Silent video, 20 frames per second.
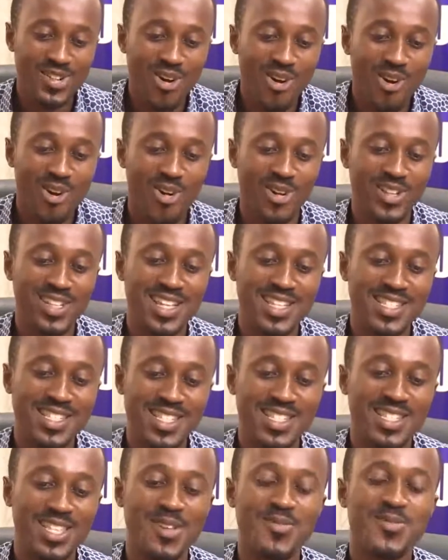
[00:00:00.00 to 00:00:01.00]
or the
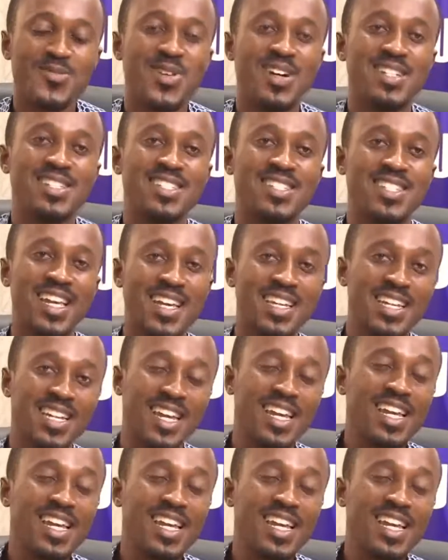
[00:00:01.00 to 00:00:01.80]
system you are designing.